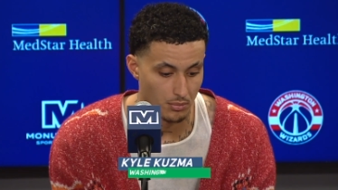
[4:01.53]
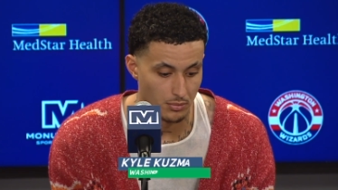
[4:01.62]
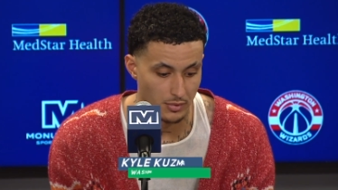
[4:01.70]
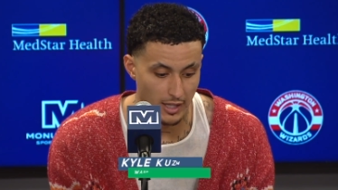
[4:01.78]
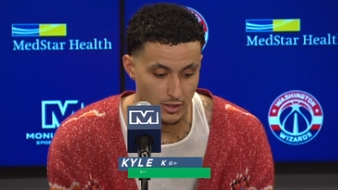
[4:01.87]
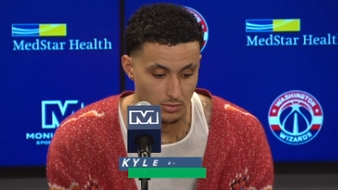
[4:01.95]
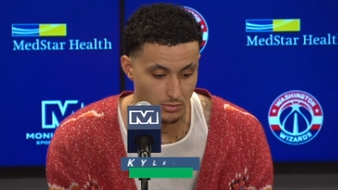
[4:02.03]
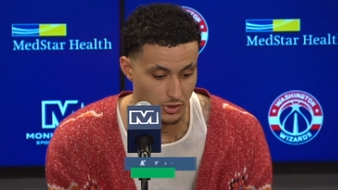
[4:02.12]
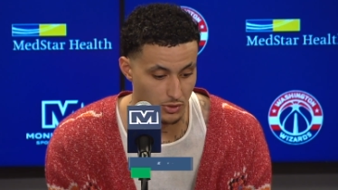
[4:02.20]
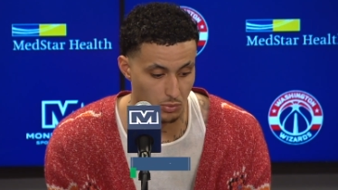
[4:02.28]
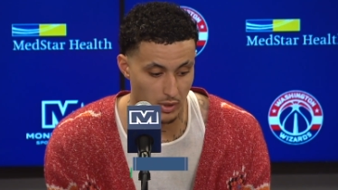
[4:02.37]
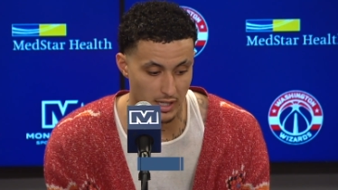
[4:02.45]
that's
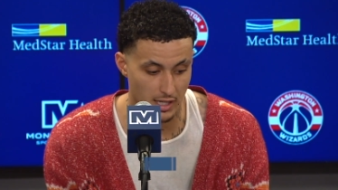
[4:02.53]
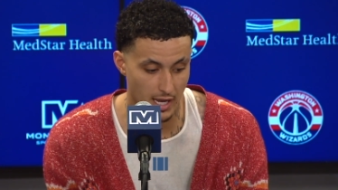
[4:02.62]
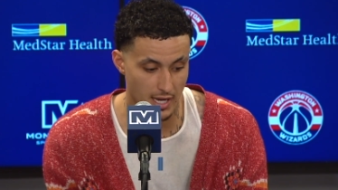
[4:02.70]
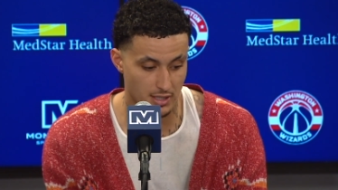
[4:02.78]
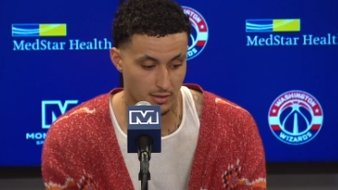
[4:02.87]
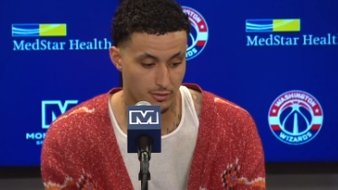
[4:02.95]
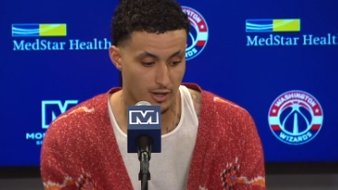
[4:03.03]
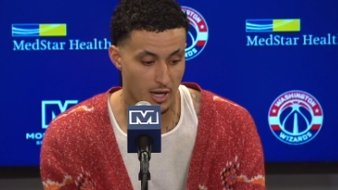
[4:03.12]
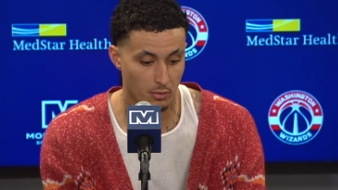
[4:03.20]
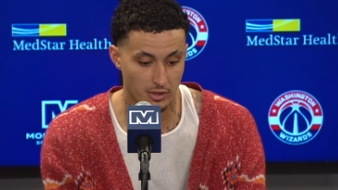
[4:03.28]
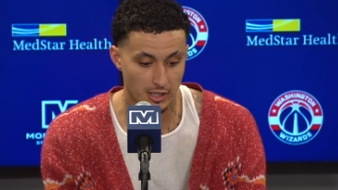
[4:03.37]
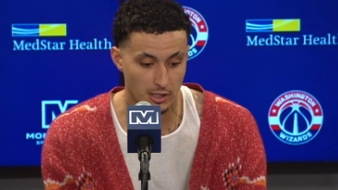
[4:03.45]
just what he has to
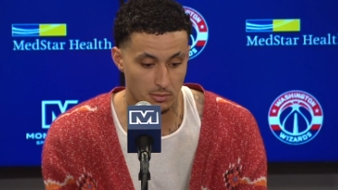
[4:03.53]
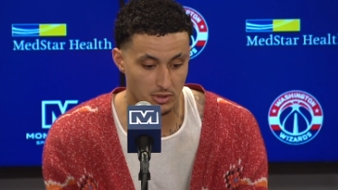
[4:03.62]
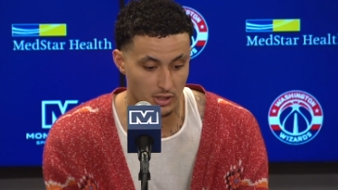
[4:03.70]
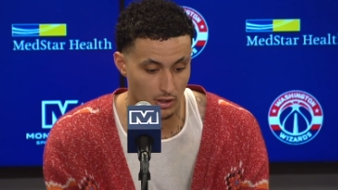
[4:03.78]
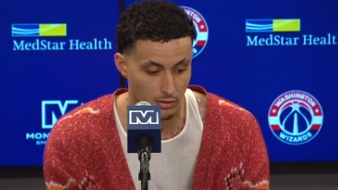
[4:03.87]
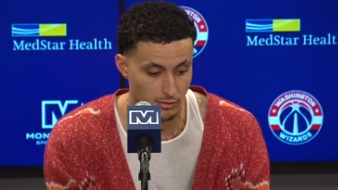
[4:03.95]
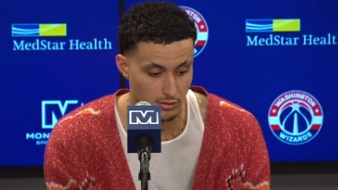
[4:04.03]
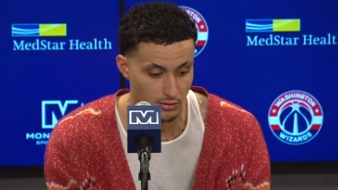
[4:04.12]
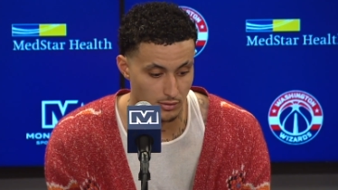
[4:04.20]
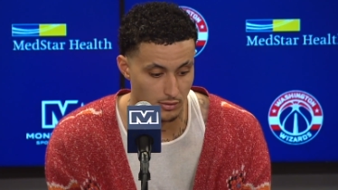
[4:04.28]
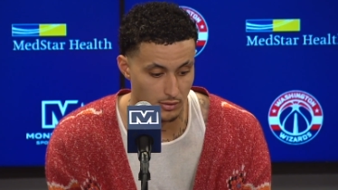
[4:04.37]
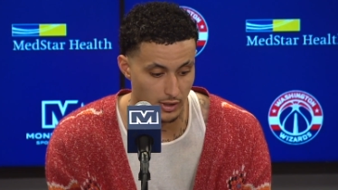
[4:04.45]
find within himself.
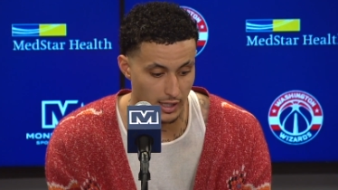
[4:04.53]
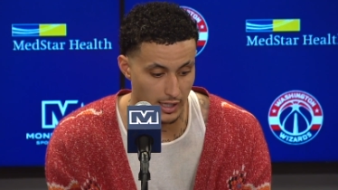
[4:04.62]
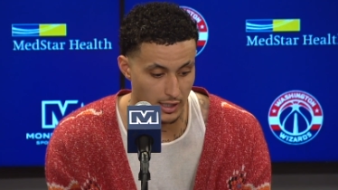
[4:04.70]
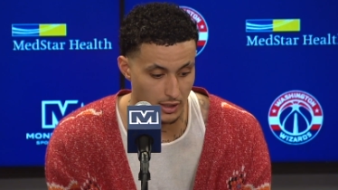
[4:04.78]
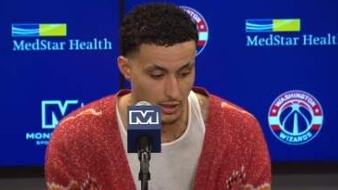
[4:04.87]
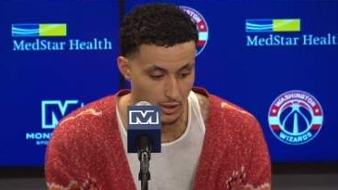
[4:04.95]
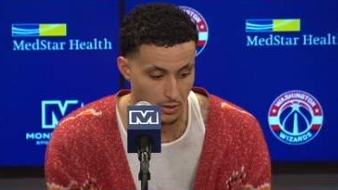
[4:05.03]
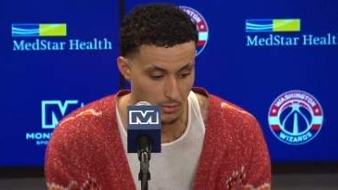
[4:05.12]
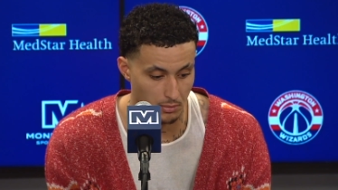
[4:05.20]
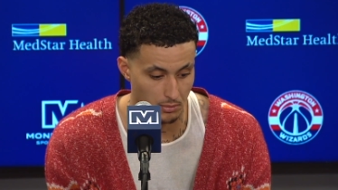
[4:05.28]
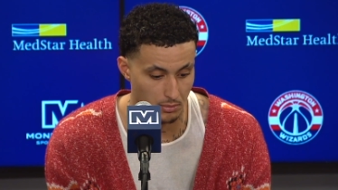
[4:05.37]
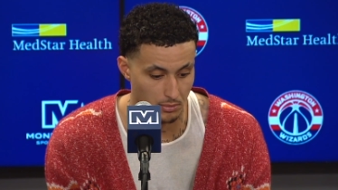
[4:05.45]
And
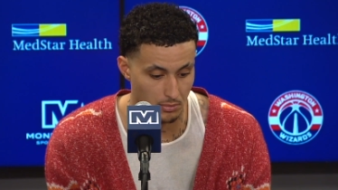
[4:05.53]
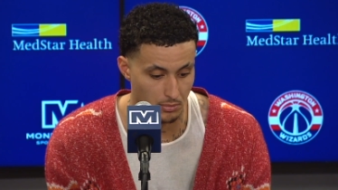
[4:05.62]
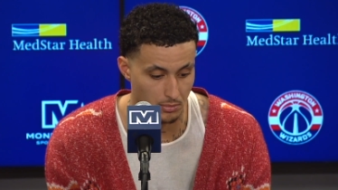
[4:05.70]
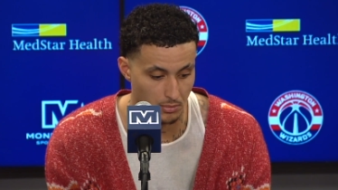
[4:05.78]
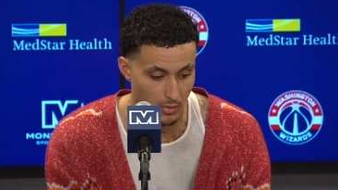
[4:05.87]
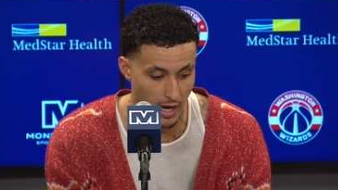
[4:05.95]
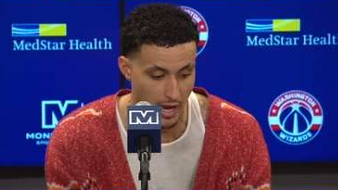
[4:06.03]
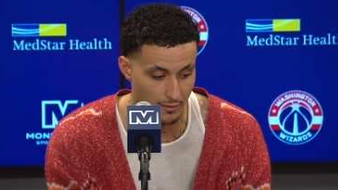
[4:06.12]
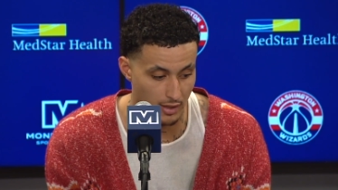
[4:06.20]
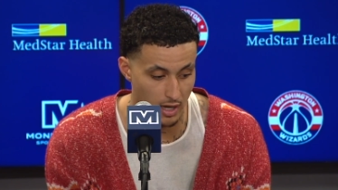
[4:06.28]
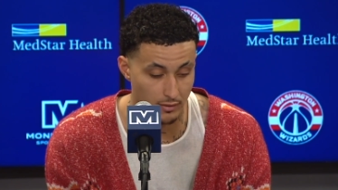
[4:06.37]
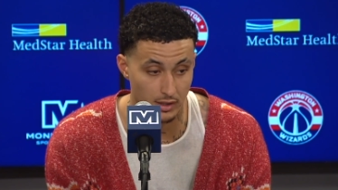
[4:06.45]
I have
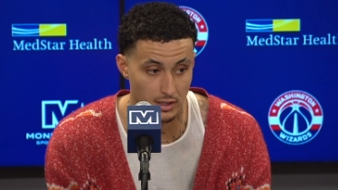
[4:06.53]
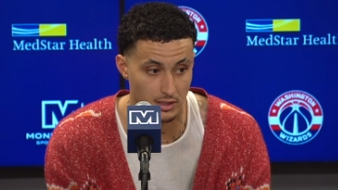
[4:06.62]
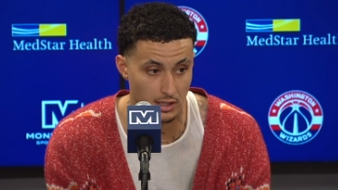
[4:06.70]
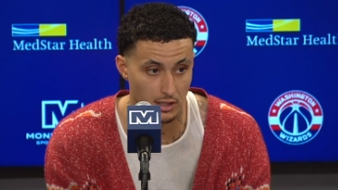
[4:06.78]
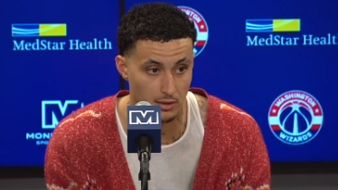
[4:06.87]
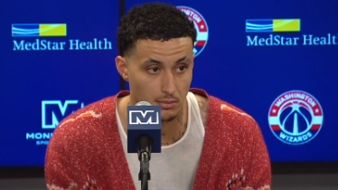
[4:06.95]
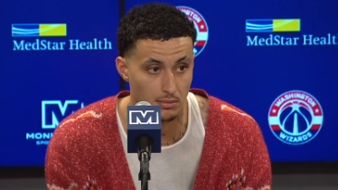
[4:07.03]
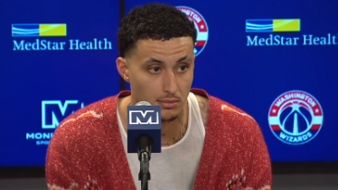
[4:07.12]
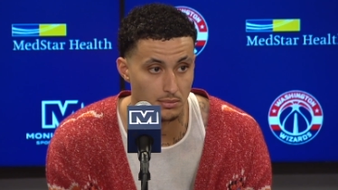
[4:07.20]
confidence in him.